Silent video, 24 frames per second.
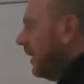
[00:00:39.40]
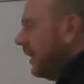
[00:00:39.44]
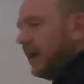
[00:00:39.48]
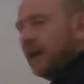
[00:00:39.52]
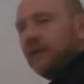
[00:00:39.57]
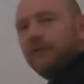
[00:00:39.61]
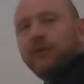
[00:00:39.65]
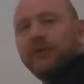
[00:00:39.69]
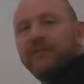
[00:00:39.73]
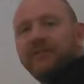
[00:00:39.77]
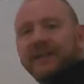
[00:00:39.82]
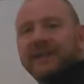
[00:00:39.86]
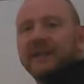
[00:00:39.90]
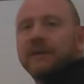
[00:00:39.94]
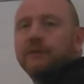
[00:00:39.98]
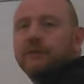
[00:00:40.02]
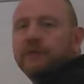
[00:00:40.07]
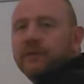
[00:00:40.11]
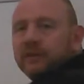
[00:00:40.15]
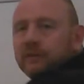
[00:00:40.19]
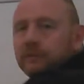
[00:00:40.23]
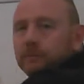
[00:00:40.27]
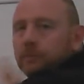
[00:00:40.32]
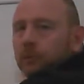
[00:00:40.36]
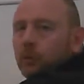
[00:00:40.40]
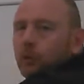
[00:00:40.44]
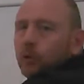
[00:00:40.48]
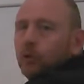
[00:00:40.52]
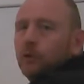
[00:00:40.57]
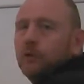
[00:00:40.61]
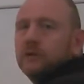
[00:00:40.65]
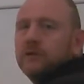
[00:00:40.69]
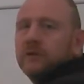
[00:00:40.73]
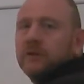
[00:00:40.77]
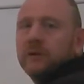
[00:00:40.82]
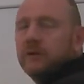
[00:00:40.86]
if we think of this
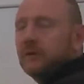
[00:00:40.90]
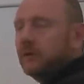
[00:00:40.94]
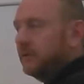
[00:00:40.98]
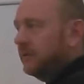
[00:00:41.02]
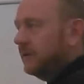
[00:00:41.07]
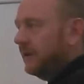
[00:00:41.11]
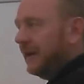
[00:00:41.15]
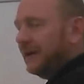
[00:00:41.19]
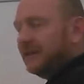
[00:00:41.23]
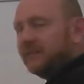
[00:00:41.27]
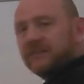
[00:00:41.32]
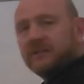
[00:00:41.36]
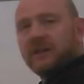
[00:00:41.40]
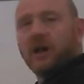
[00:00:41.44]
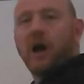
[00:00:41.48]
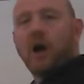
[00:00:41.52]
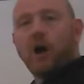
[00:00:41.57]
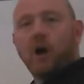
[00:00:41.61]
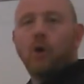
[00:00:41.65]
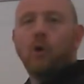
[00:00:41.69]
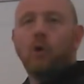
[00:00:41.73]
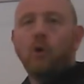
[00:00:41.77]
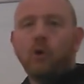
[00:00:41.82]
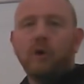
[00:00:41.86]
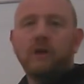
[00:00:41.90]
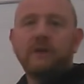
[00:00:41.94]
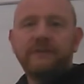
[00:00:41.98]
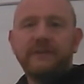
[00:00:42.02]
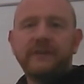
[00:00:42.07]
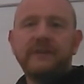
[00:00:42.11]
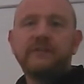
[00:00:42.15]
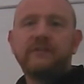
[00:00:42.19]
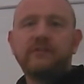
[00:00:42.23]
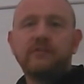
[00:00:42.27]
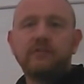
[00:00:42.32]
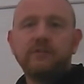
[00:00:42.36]
board as the whole of
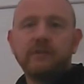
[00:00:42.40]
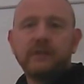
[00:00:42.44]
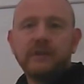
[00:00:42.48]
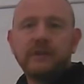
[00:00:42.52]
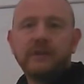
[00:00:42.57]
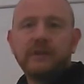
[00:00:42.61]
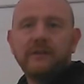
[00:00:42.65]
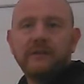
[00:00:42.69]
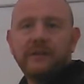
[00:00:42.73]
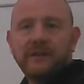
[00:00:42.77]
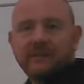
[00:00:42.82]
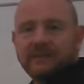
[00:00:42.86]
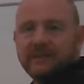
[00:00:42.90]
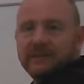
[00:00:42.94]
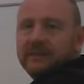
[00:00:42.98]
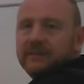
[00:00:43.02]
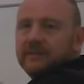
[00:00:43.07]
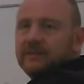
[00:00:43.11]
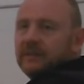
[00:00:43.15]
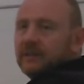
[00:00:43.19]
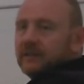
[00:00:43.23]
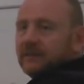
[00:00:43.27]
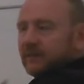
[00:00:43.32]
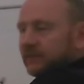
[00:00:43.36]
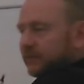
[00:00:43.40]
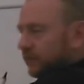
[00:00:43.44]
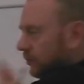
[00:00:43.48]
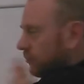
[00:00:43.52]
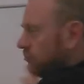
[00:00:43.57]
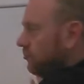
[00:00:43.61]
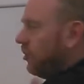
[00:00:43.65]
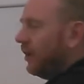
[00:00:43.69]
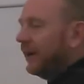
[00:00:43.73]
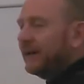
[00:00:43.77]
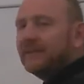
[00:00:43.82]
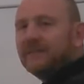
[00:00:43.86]
history, this is
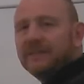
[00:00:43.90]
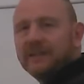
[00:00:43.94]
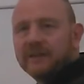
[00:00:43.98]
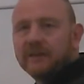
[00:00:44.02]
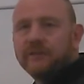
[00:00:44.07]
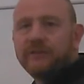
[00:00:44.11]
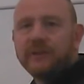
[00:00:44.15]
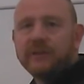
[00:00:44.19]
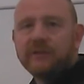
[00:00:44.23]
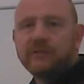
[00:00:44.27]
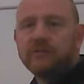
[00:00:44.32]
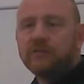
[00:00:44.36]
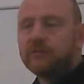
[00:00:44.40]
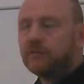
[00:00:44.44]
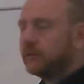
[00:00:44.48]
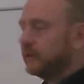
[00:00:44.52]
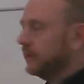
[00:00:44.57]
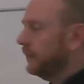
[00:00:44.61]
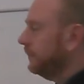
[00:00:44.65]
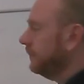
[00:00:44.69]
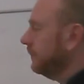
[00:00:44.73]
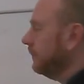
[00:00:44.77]
the writing of history,